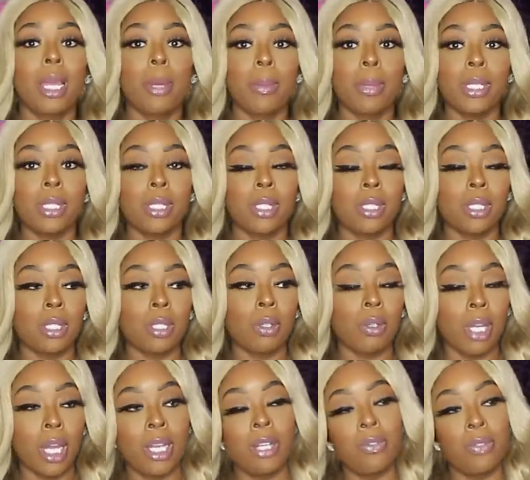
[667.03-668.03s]
Miss
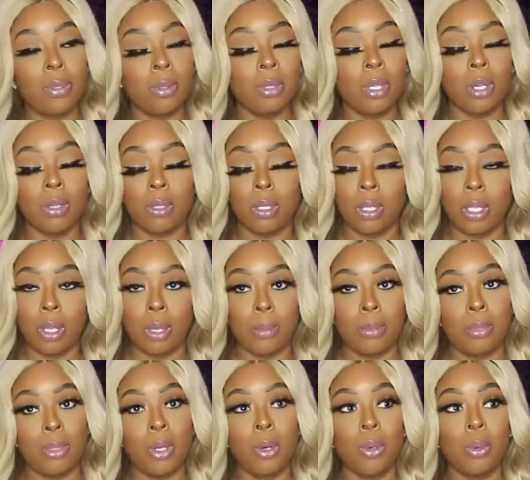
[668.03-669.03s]
Credit no no no
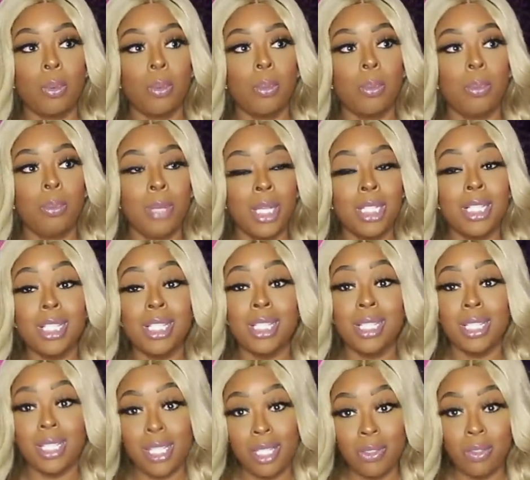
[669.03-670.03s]
no Miss
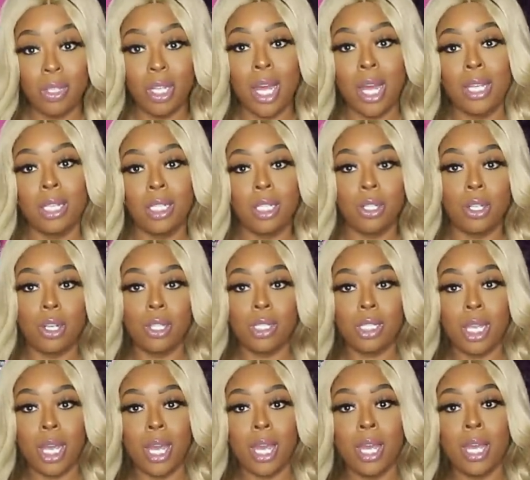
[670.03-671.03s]
Diva like did her
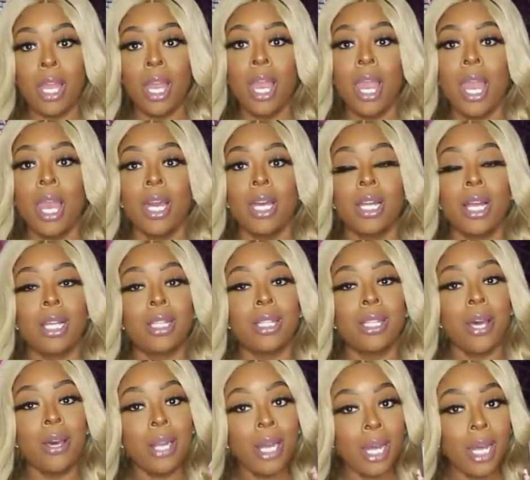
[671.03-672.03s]
tag and I
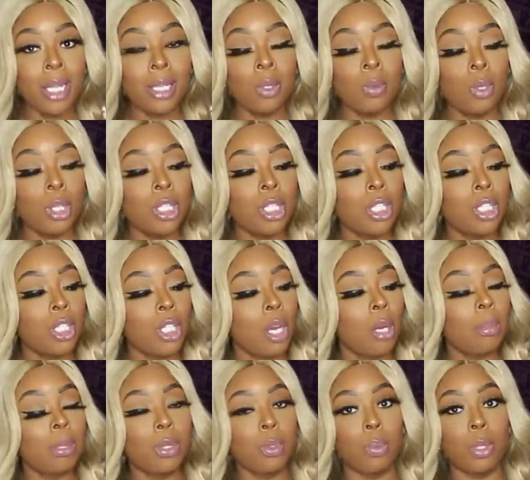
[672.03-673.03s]
thought I got the one she
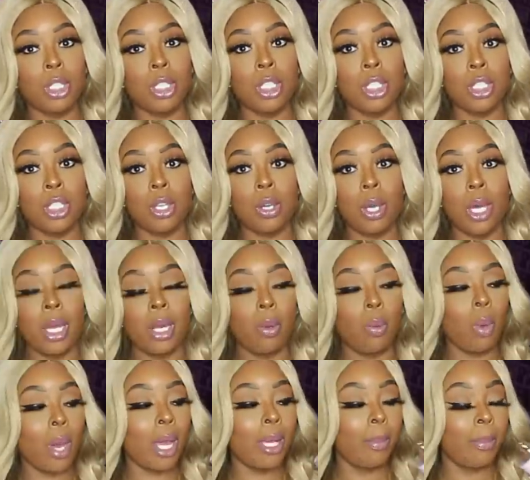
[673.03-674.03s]
showed but the one she showed had a
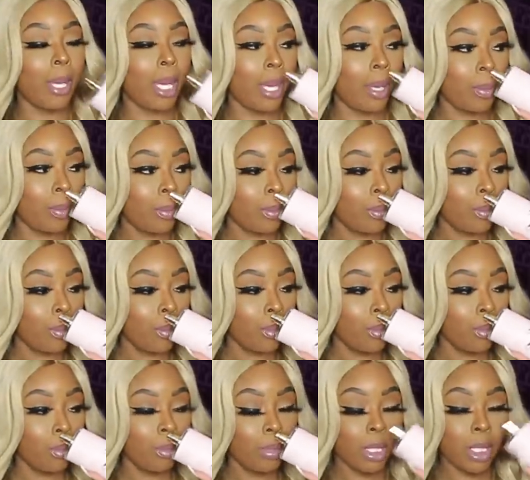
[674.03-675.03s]
white bag.
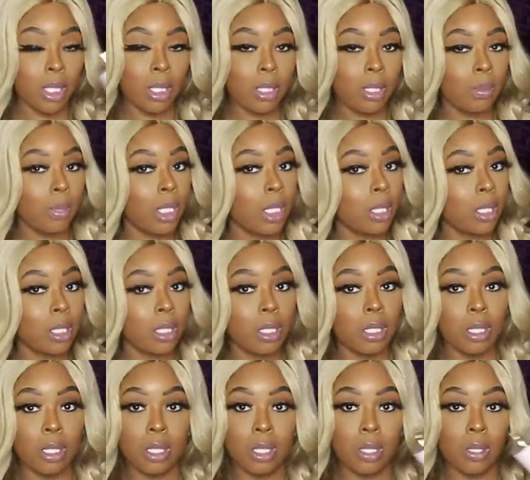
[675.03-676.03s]
But this smells
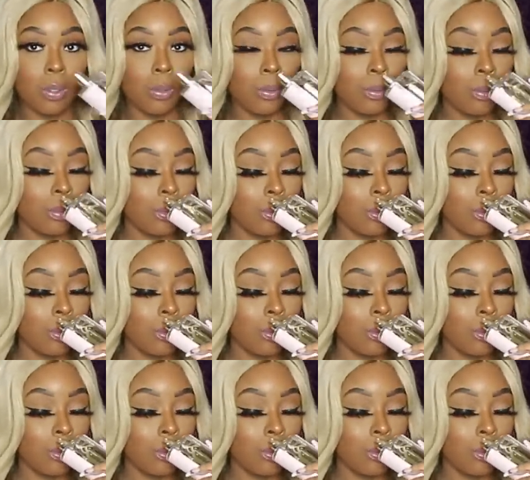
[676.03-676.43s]
good too.